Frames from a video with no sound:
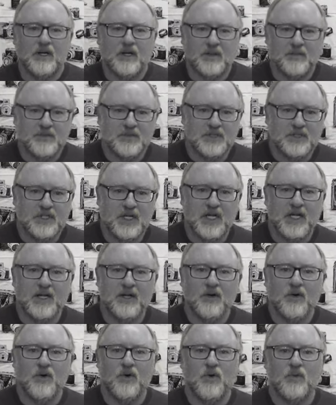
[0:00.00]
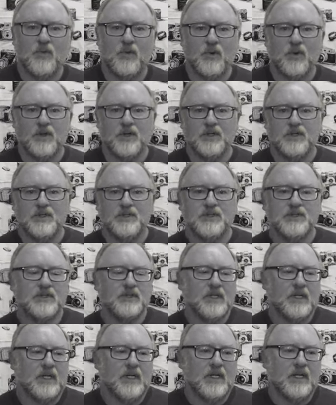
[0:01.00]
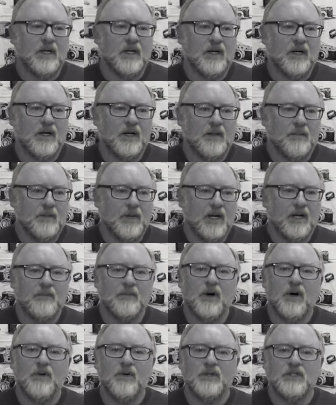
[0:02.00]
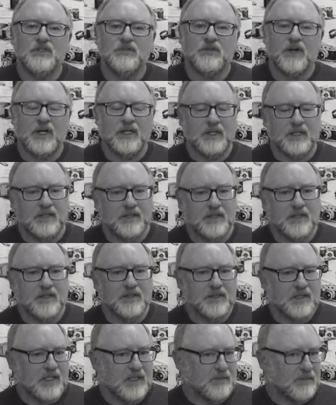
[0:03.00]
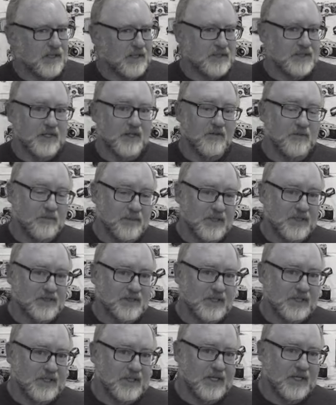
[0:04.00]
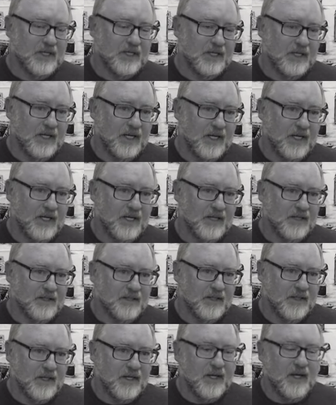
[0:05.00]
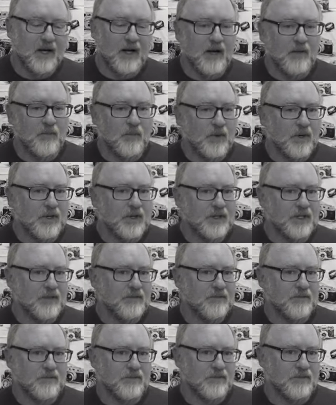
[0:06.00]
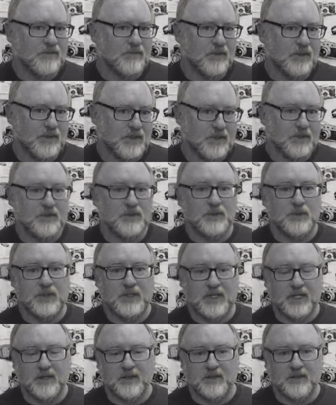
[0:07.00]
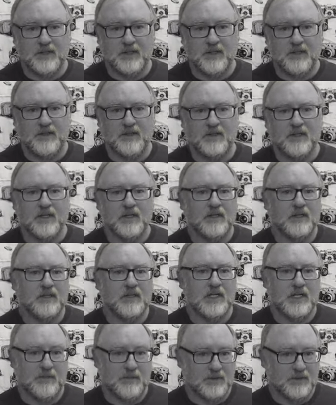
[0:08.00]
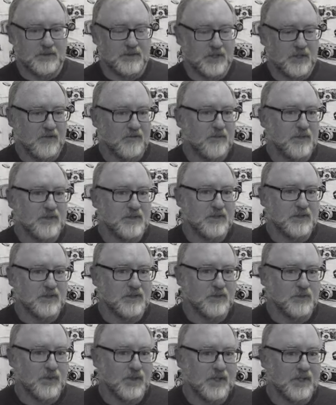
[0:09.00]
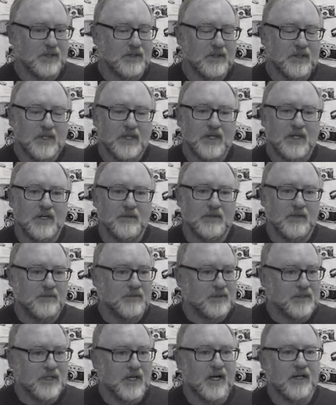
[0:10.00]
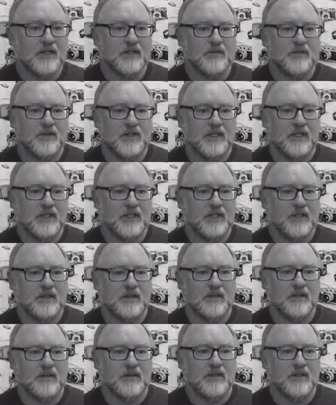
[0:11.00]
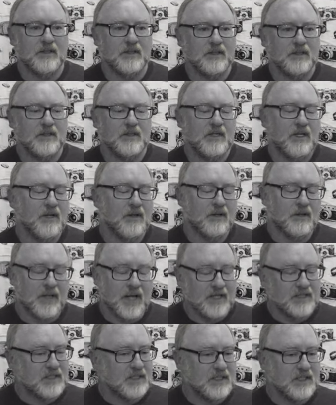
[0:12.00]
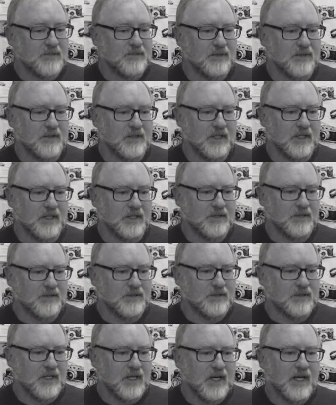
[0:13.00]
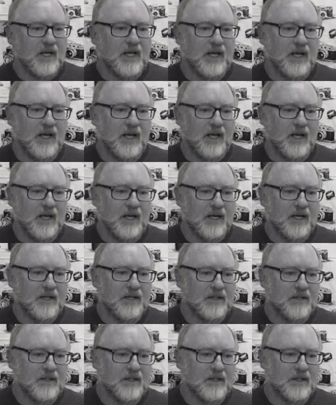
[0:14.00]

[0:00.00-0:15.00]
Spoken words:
stay-at-home orders, I'm always finding things to keep myself busy, and I'm wondering if what you're doing out there to keep yourself busy as well. I mean, photography can entail lots of different things, and